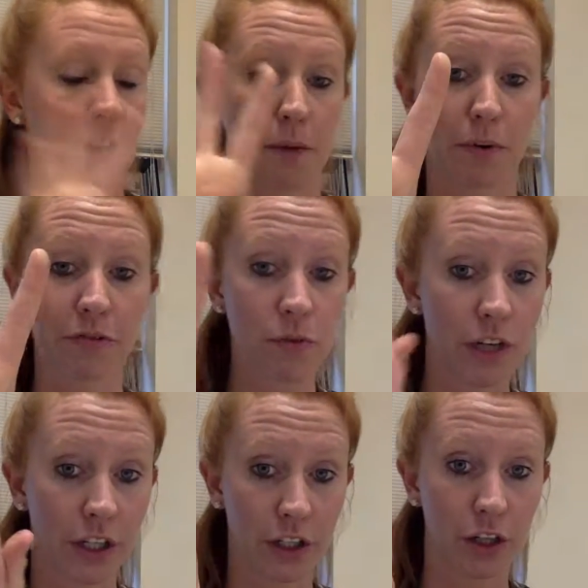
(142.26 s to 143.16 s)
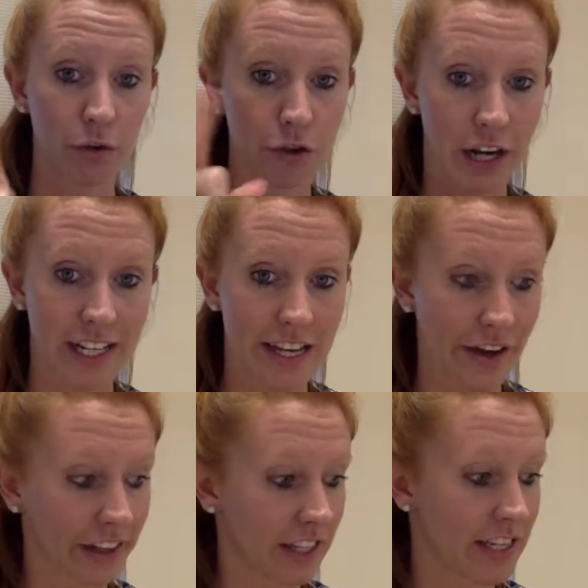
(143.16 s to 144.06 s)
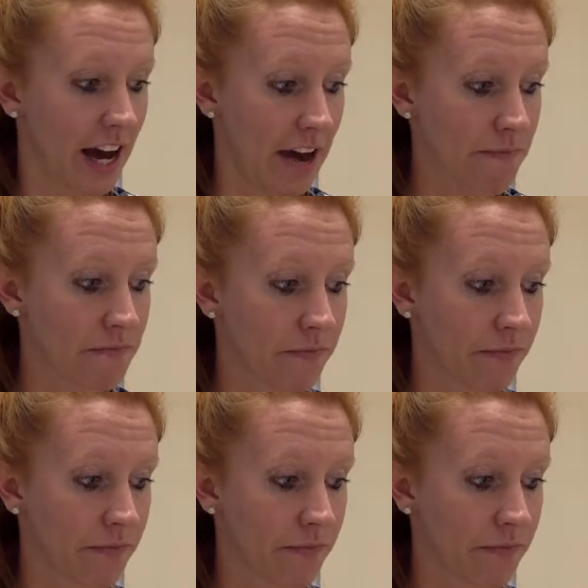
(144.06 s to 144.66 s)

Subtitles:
Number 4, you try telling the time.